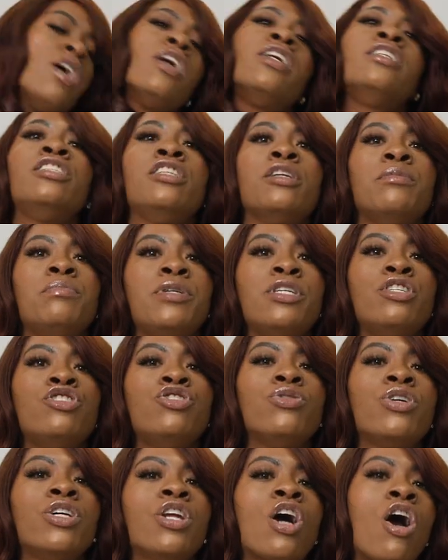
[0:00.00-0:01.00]
A tip is
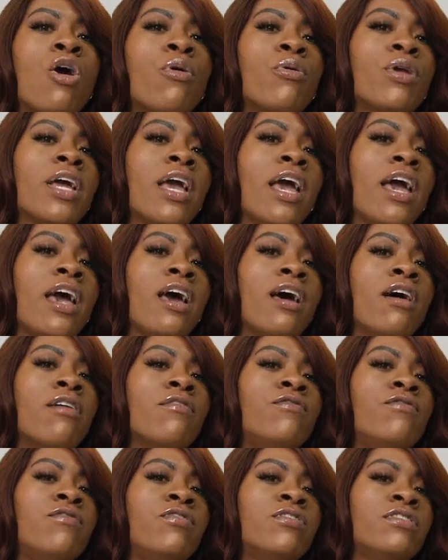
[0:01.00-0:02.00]
you can already
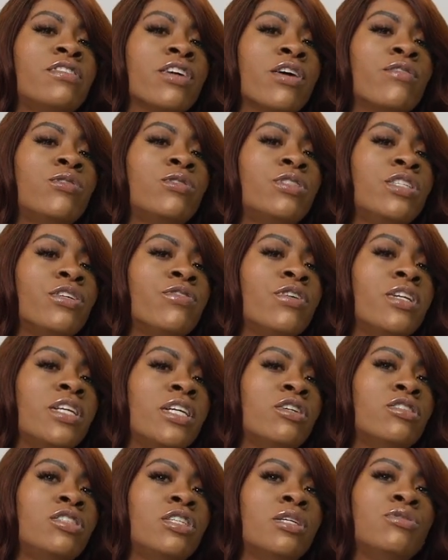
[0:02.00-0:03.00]
have several different
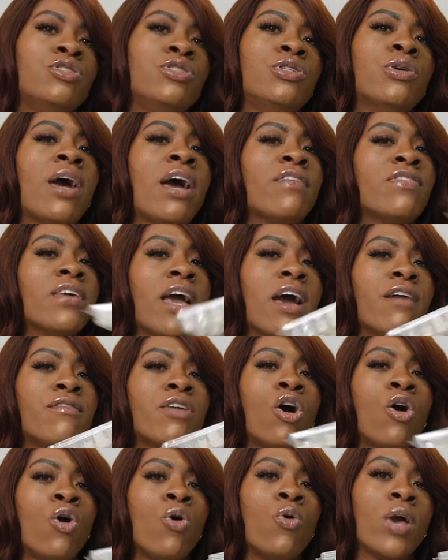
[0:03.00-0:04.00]
nail tips. You don't have to have
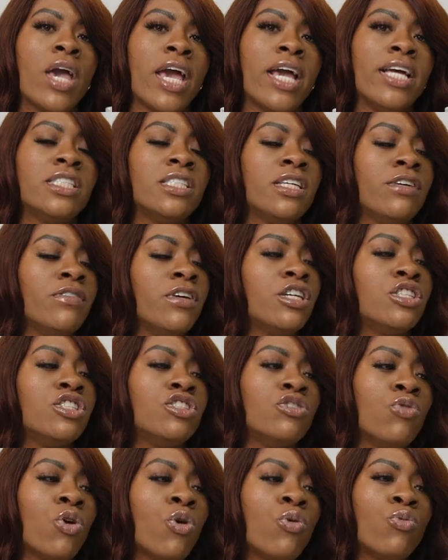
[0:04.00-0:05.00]
a whole case of it
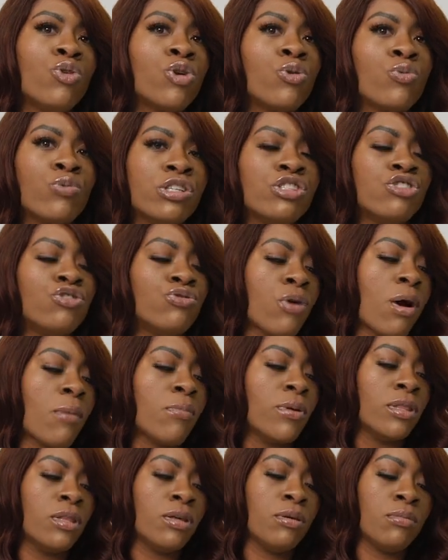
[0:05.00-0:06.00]
because you won't want to risk
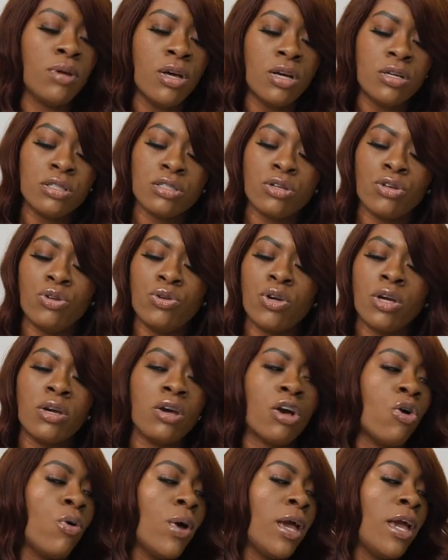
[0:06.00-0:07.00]
dropping them. So you can
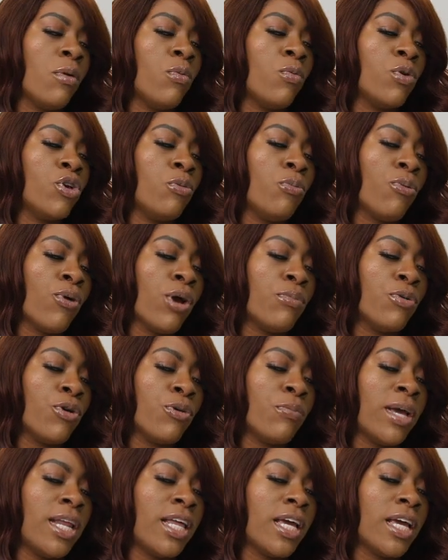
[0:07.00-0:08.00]
go ahead when you prep
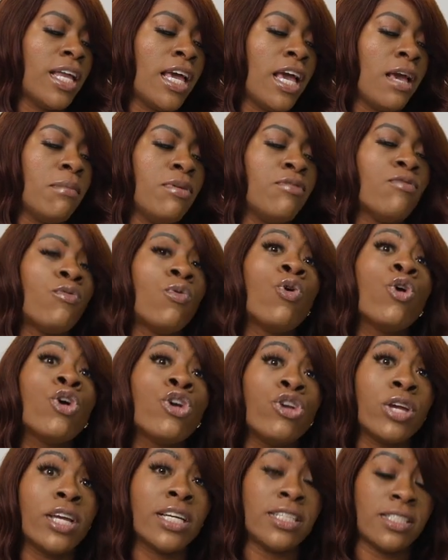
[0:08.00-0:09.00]
your mannequin hand before
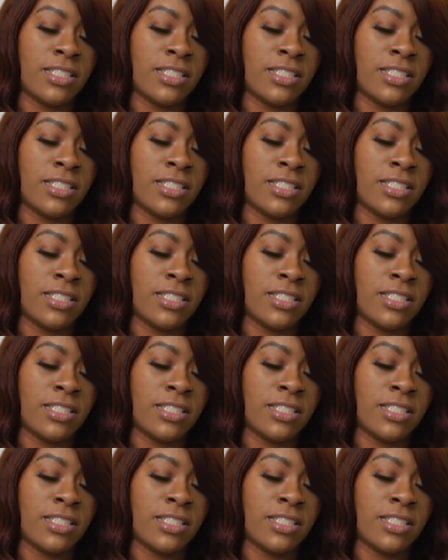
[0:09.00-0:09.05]
you get